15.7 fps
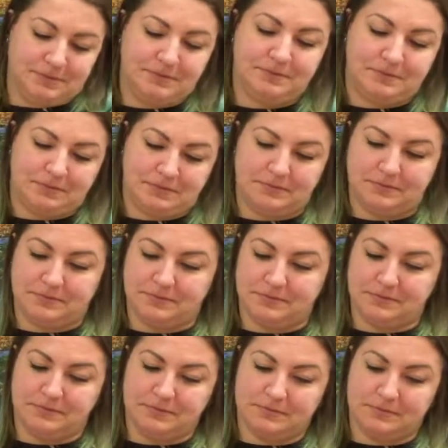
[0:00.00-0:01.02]

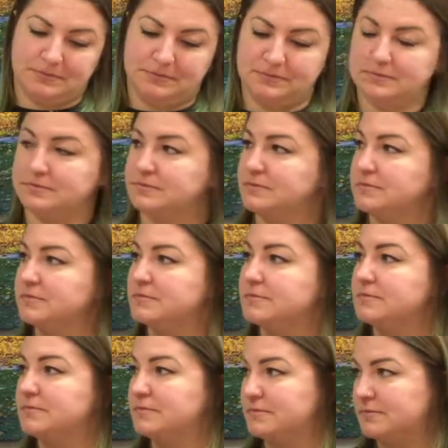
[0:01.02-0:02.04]

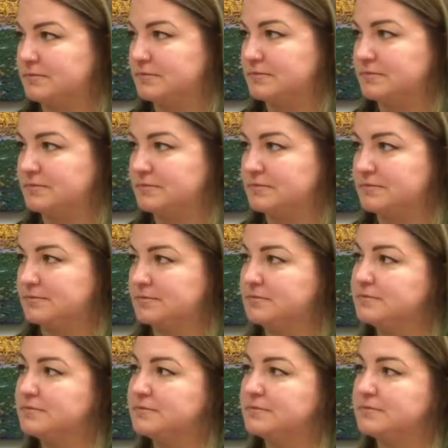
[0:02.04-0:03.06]

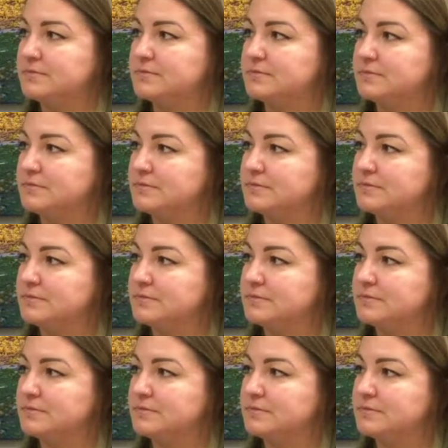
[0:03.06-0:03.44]
This person isn't speaking.